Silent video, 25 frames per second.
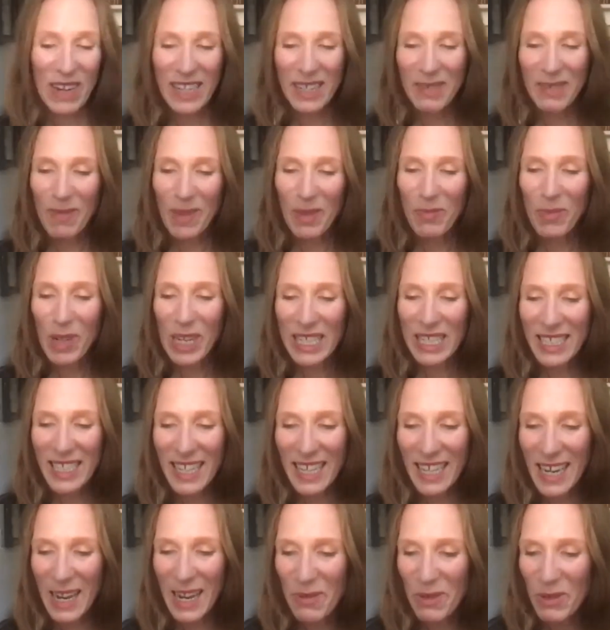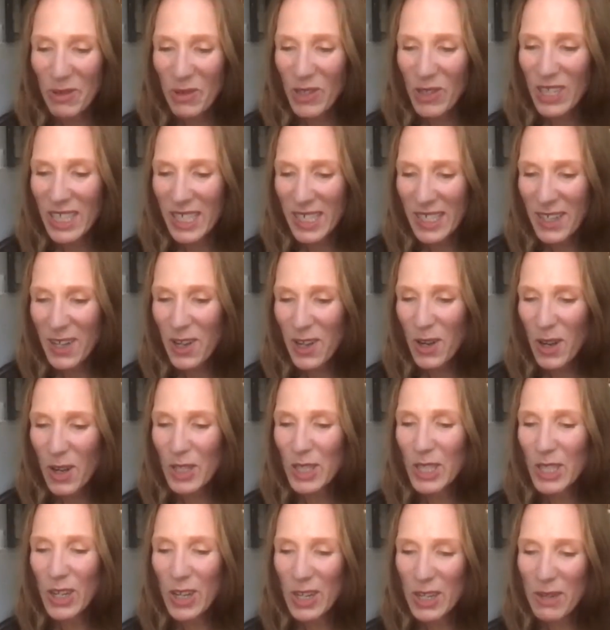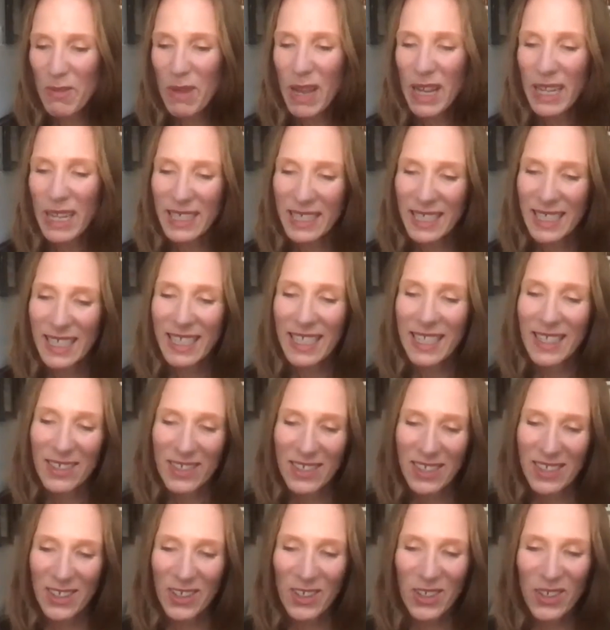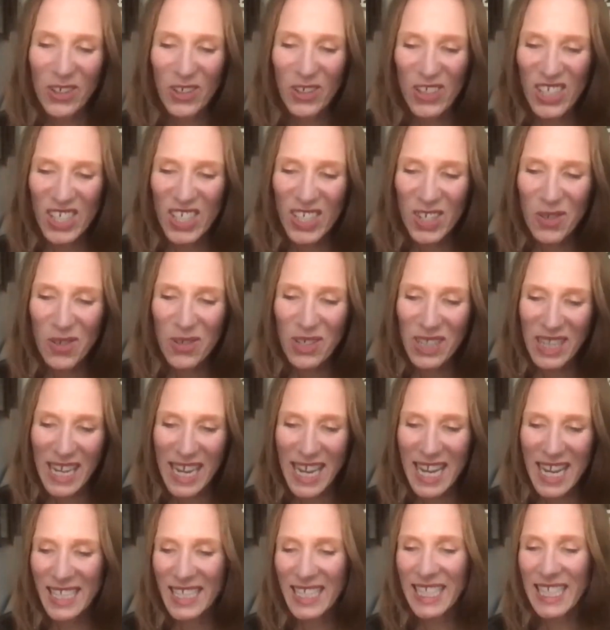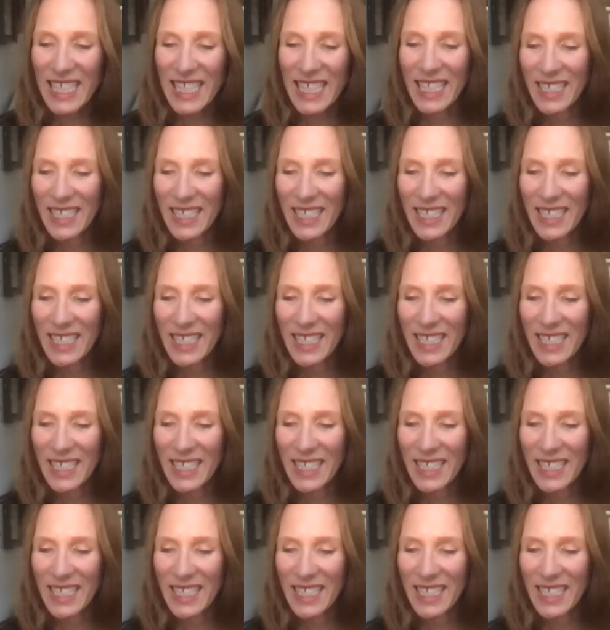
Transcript: Melissa and I, we were going to start a magazine years ago called So Classy.